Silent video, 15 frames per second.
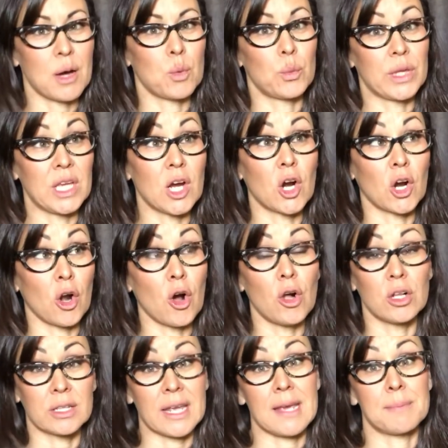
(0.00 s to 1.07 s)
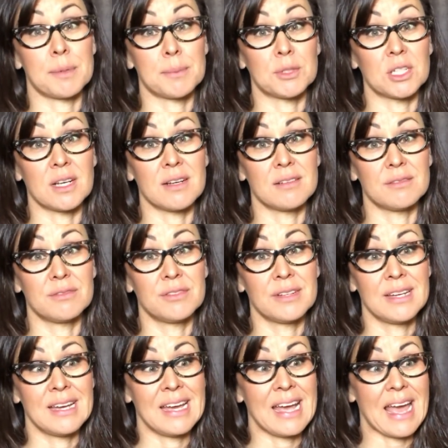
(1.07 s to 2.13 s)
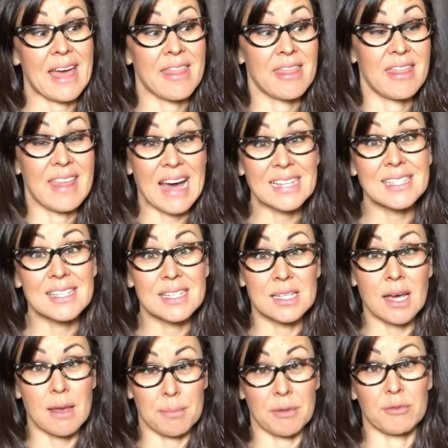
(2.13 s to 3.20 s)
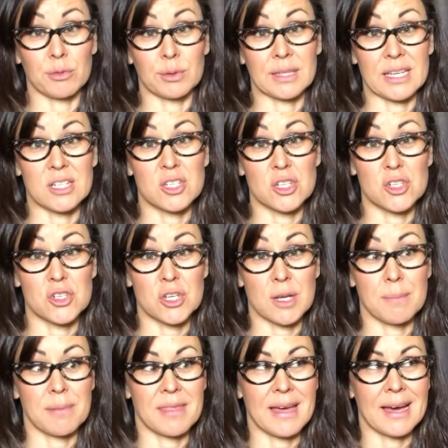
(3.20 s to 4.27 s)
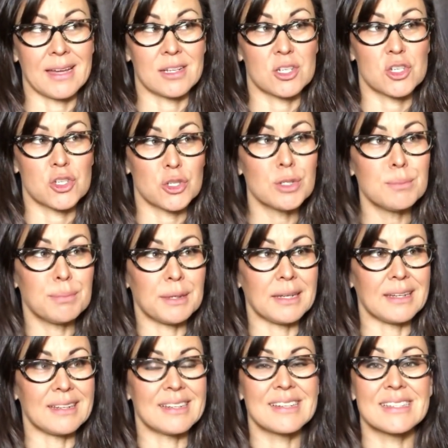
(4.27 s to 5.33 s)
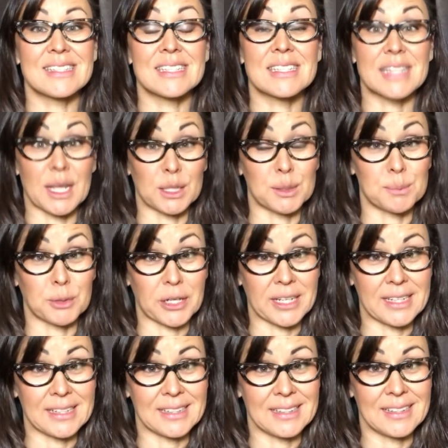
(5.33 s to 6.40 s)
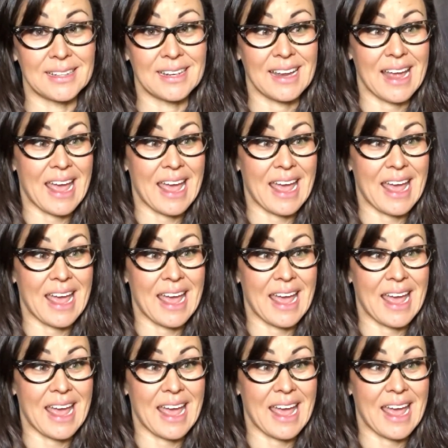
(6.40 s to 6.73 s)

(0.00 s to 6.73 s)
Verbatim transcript: that we are all capable of. And that's the type of relationship that should be celebrated